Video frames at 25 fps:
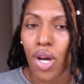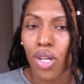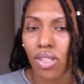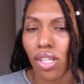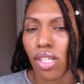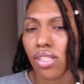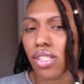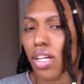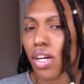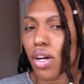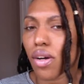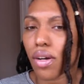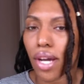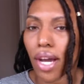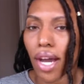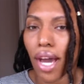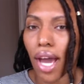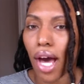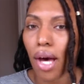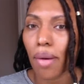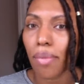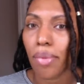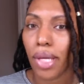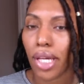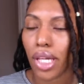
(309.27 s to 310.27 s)
So I was like, okay,
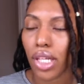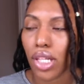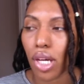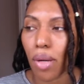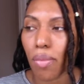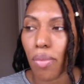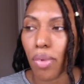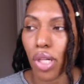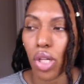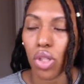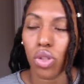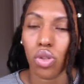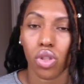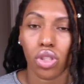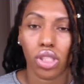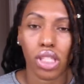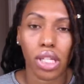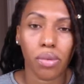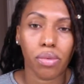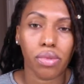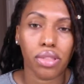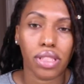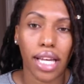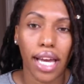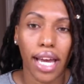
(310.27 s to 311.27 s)
I'll pick it up, and I saw that
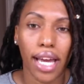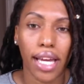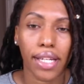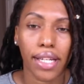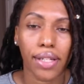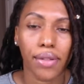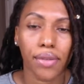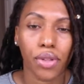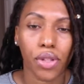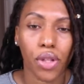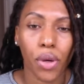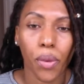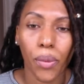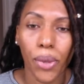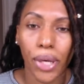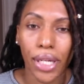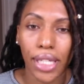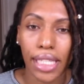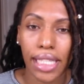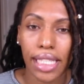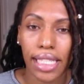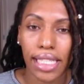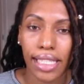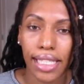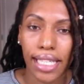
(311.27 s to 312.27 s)
I was at the one
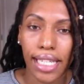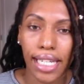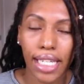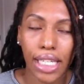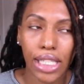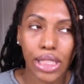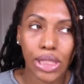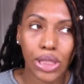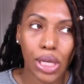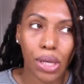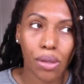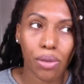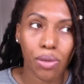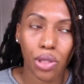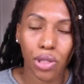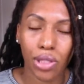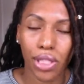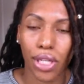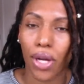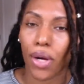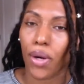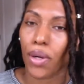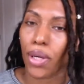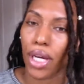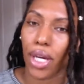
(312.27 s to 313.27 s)
in the city. So I was just
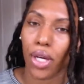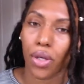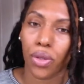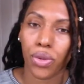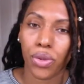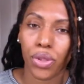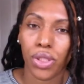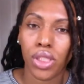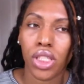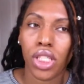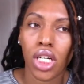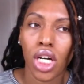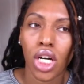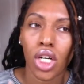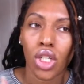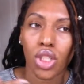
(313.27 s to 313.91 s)
like, okay, cool.